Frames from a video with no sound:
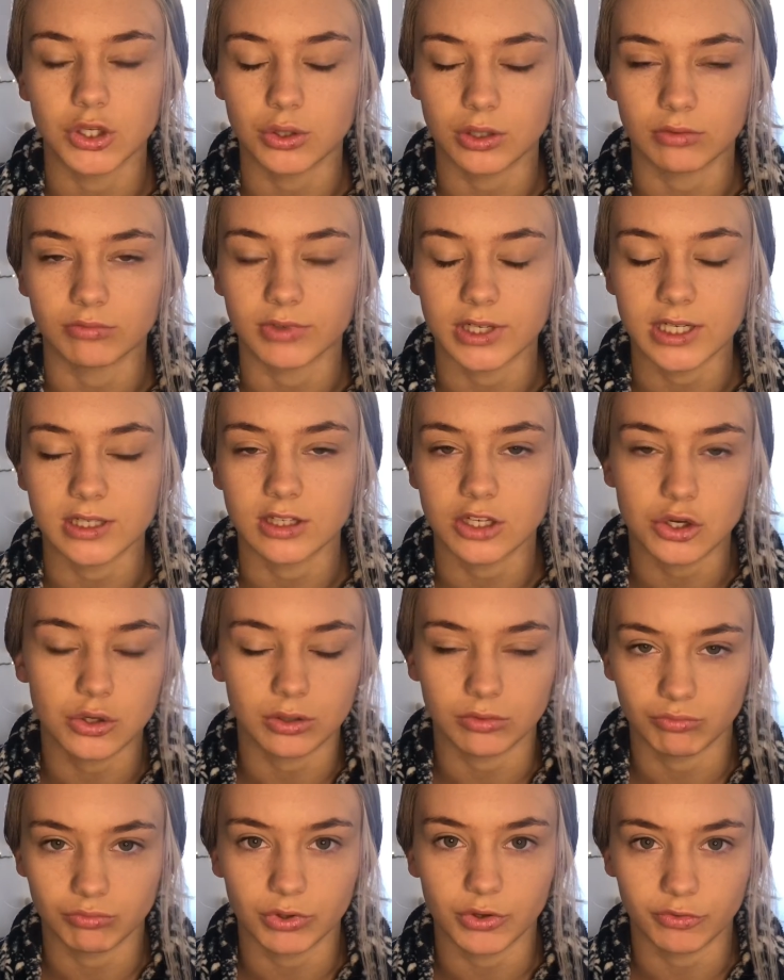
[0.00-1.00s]
can
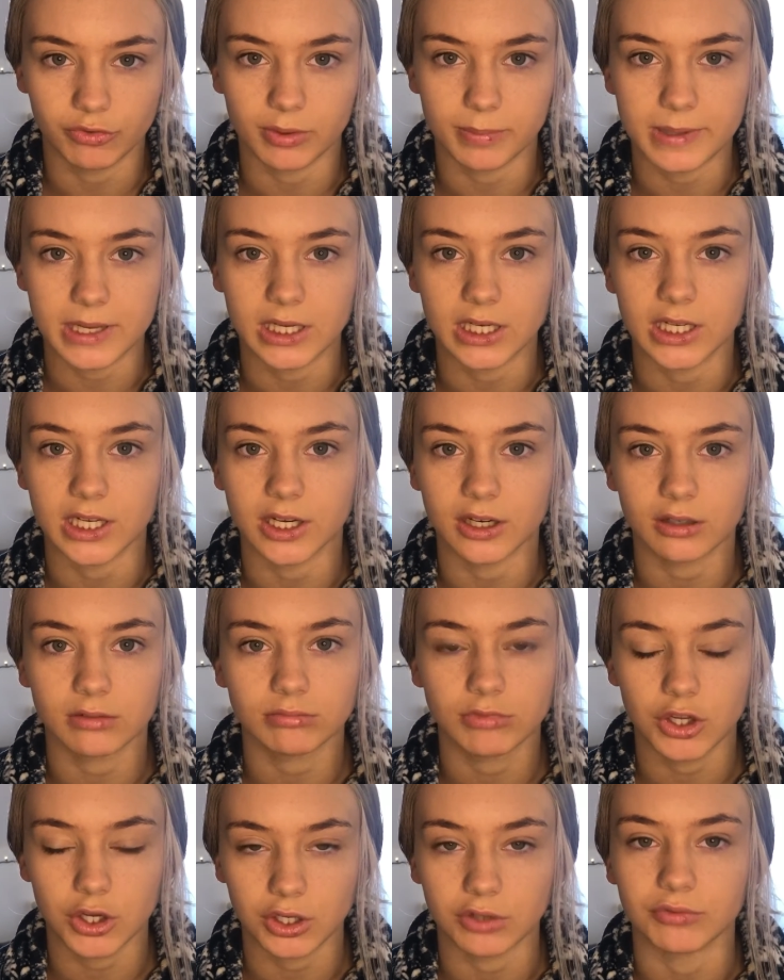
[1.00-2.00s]
repeat a year.
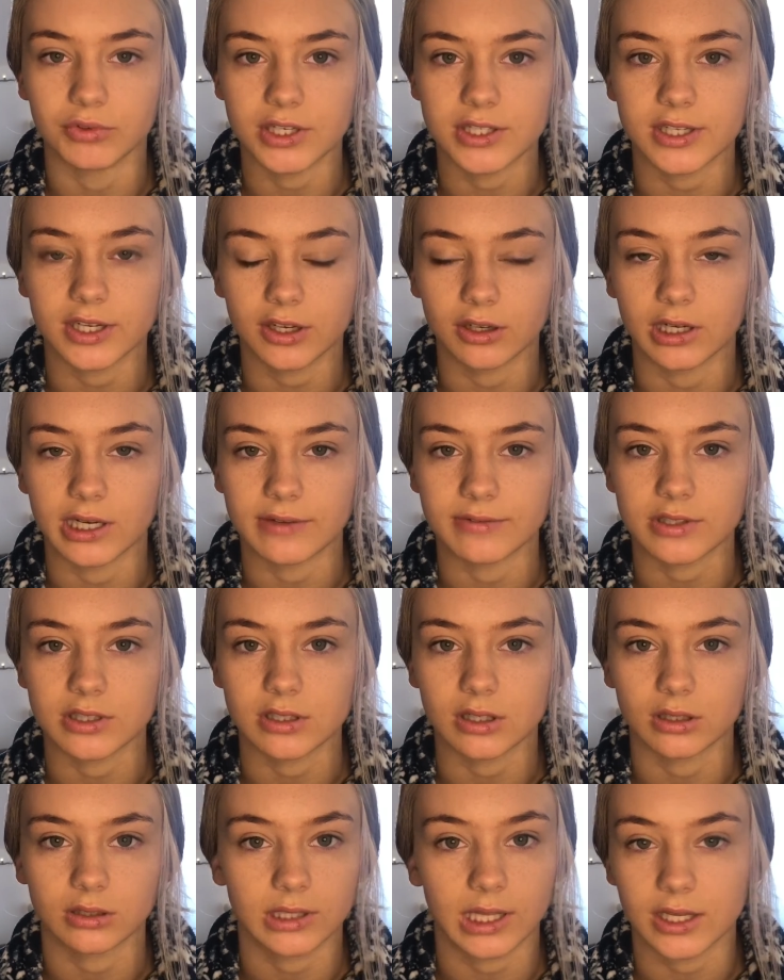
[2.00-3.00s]
You can reset your Leaving
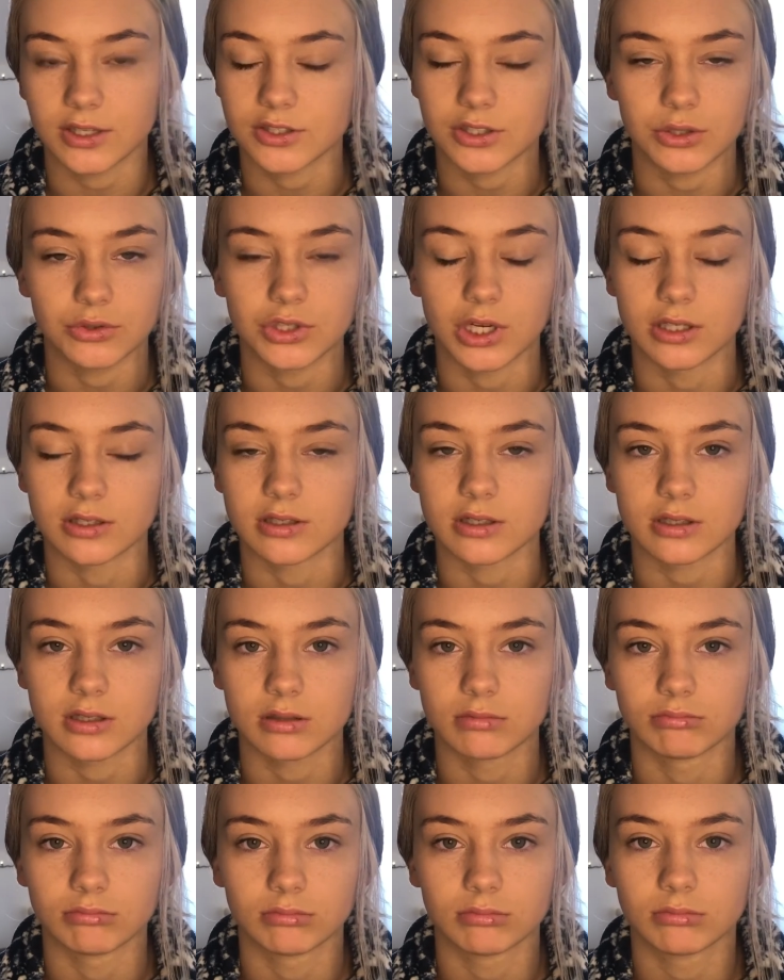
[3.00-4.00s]
Cert. That is two chances.
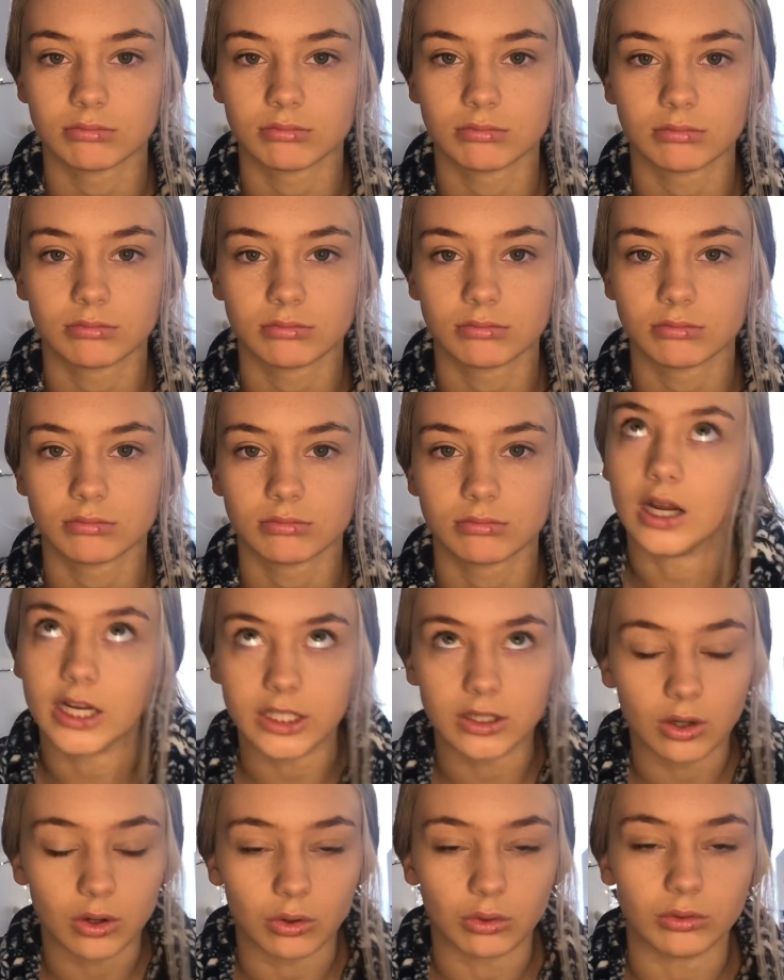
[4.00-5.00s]
I
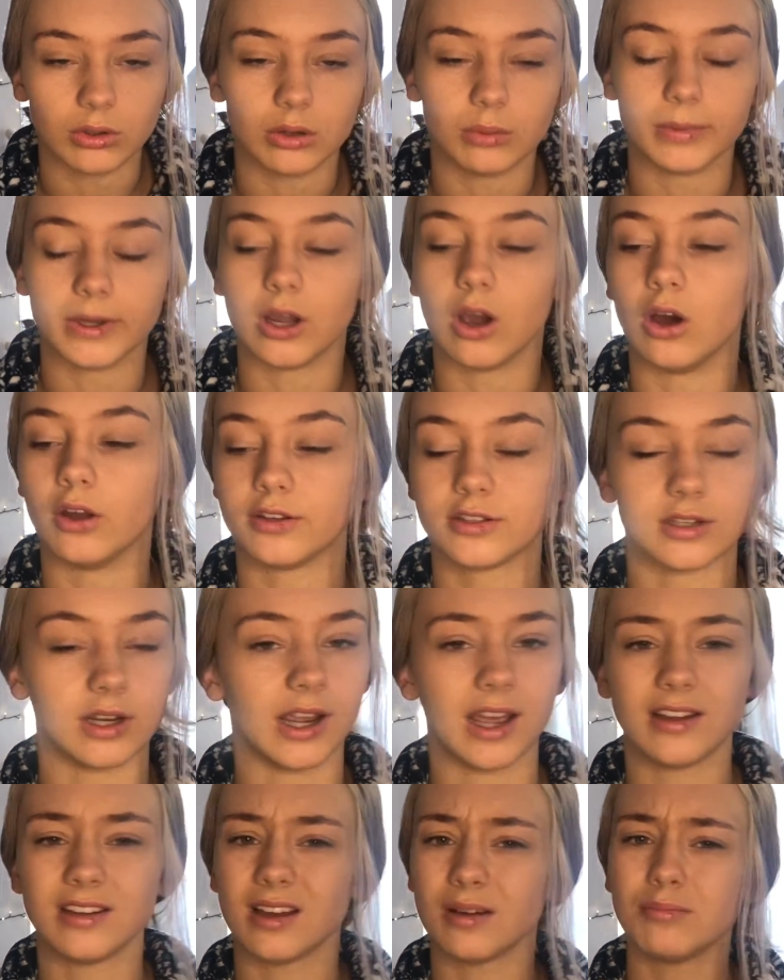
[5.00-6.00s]
know. Oh my God.
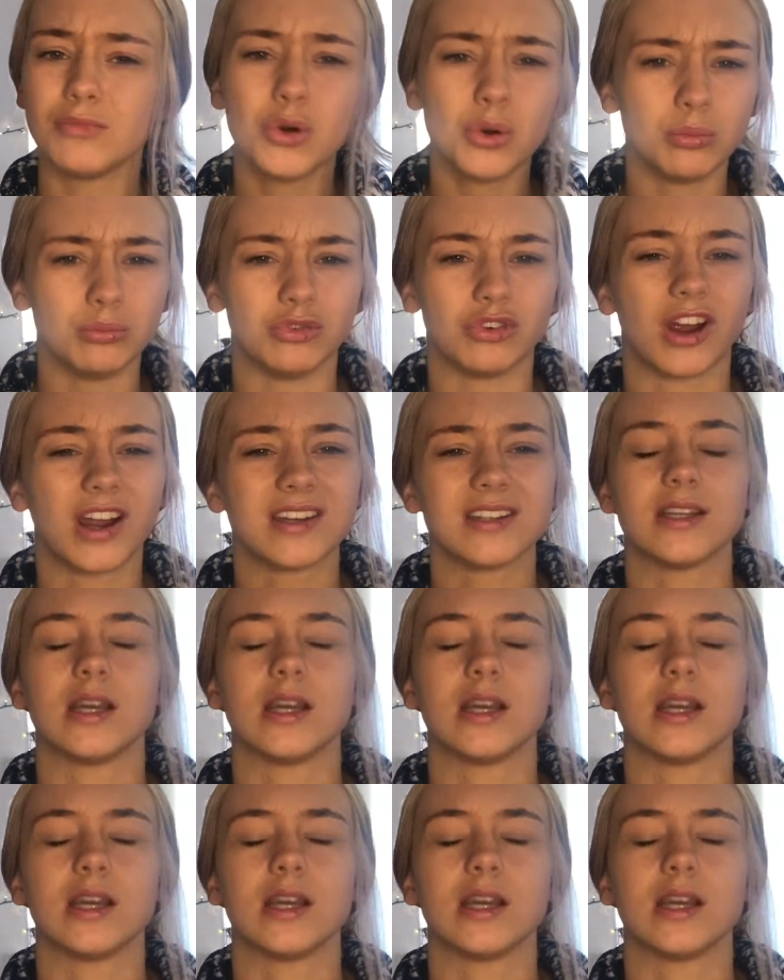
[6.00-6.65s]
Sorry. I'm ranting.